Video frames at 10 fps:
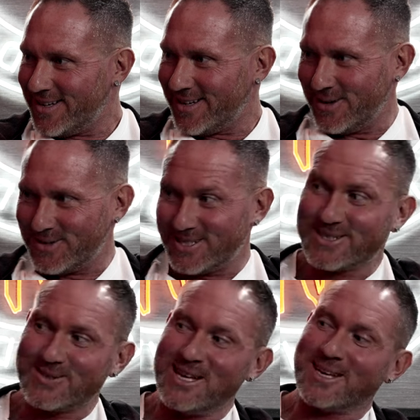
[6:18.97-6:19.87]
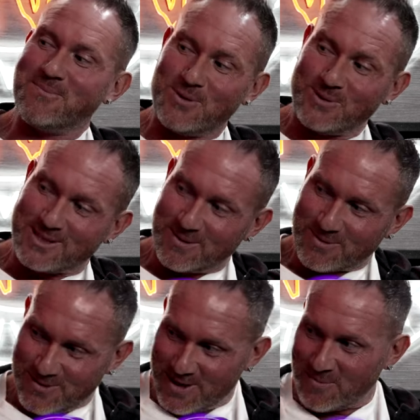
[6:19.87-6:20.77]
you know, just so they can boost up
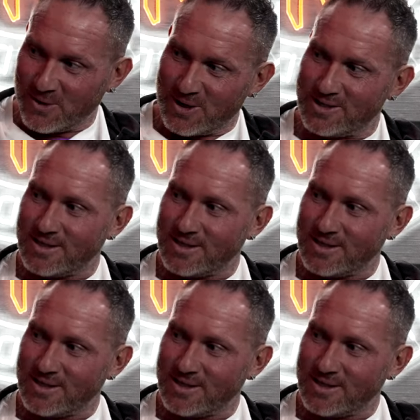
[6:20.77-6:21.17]
their numbers.